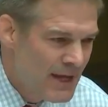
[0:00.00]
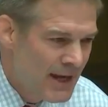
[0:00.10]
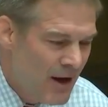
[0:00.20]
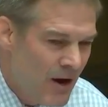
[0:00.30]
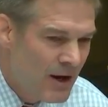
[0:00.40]

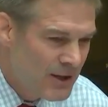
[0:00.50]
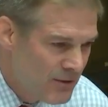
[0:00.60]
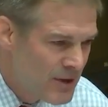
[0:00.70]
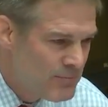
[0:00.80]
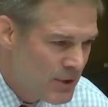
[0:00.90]
that our
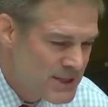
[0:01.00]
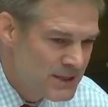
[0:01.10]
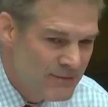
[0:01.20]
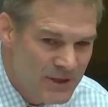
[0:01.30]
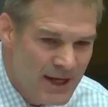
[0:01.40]
current
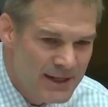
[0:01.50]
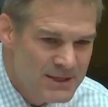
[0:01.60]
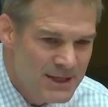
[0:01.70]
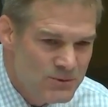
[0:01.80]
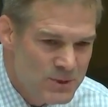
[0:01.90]
President of the United
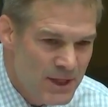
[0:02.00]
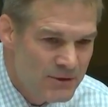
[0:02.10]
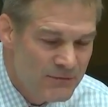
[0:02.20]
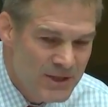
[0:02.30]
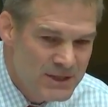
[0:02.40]
States was
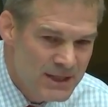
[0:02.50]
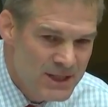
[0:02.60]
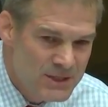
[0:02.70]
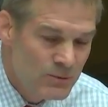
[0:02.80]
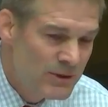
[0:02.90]
under
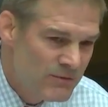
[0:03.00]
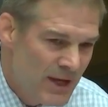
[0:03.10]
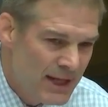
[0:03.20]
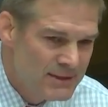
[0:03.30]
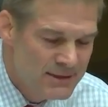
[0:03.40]
investigation when in
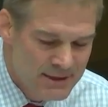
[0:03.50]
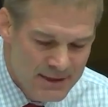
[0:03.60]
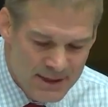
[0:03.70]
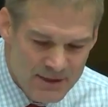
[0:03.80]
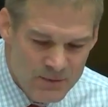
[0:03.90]
fact
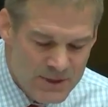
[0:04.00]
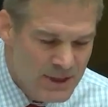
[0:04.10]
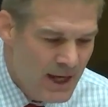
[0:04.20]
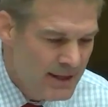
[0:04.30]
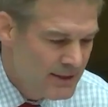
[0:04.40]
he was
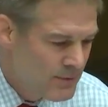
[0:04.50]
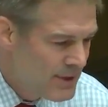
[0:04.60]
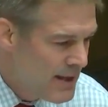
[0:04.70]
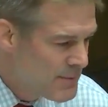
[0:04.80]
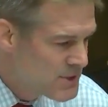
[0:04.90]
not. And with
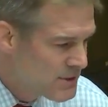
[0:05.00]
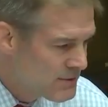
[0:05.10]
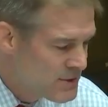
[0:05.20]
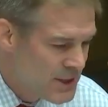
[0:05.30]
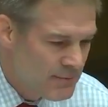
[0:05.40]
that,
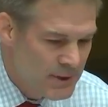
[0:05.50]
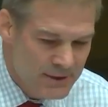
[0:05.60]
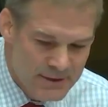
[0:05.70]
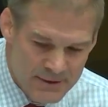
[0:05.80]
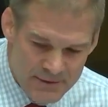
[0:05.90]
Mr.
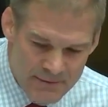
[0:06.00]
Chairman,